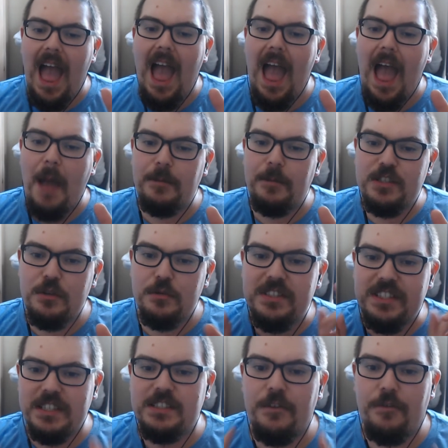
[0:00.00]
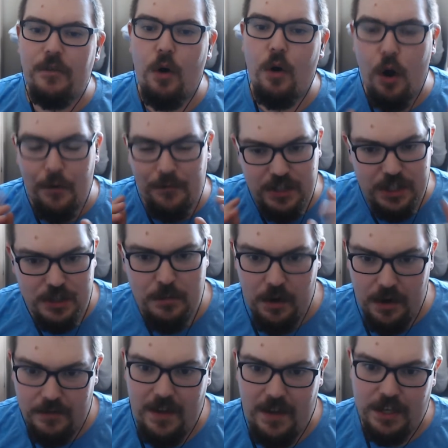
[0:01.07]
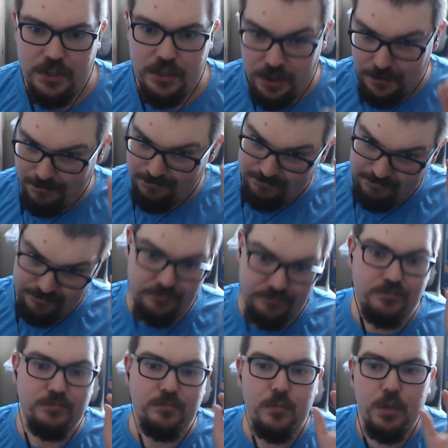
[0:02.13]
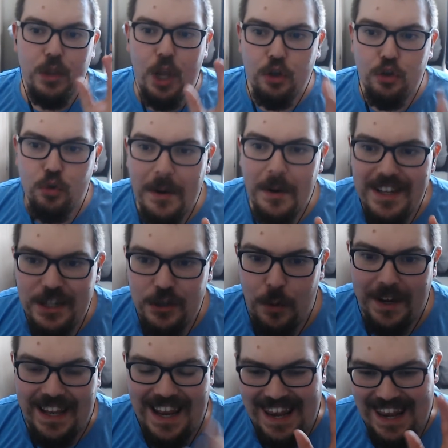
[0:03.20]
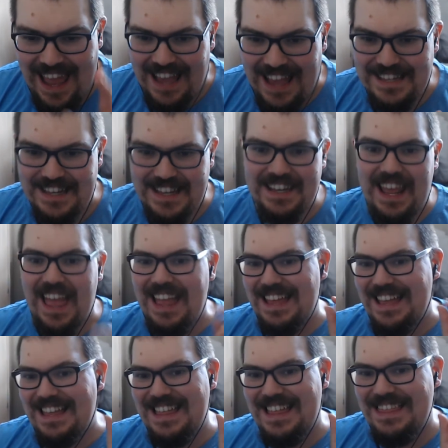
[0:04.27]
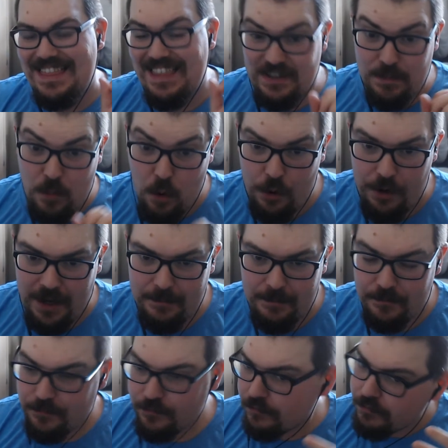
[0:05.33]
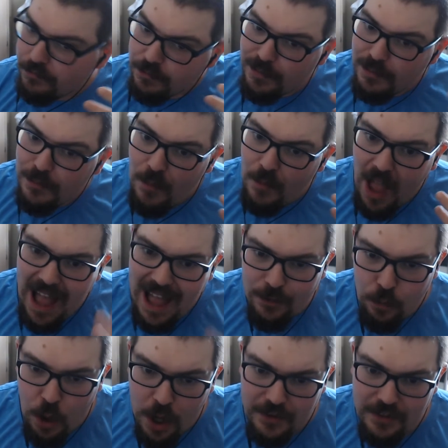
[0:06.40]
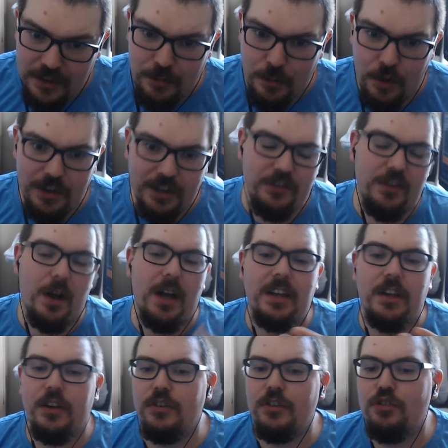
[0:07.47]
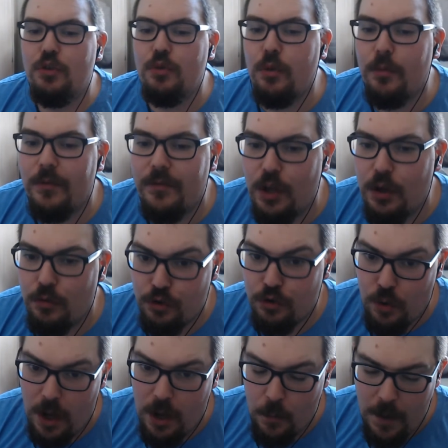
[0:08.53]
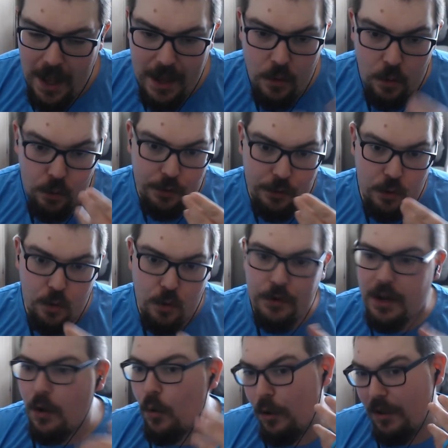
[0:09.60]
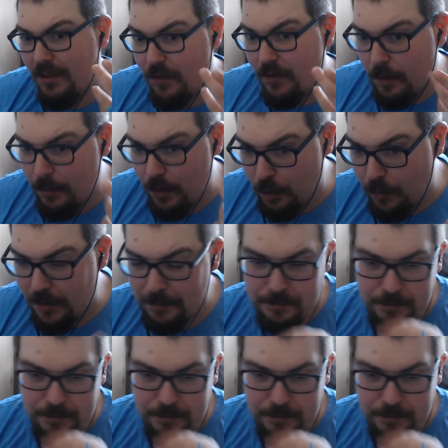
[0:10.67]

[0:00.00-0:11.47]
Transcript: Episode 64 of Digimon Adventure 2020 landed this morning. I had work this morning, so I couldn't do the review straight away or record it or even upload it.